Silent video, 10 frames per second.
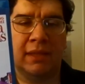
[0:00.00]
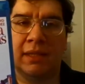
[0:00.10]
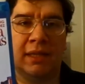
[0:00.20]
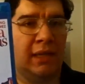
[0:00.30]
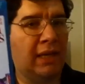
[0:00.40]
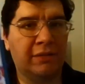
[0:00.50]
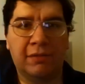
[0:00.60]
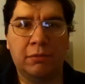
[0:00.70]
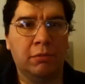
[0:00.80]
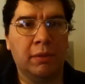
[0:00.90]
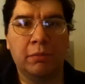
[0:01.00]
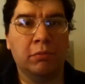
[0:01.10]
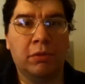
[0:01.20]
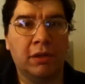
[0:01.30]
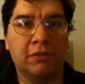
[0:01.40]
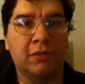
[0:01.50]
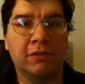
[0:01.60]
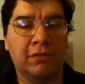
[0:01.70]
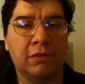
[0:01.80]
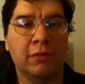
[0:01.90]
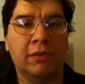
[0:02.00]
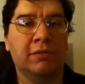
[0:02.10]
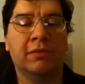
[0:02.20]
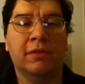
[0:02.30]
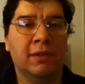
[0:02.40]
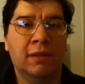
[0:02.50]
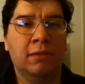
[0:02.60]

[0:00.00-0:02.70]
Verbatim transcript: Yeah, and I actually remember watching this series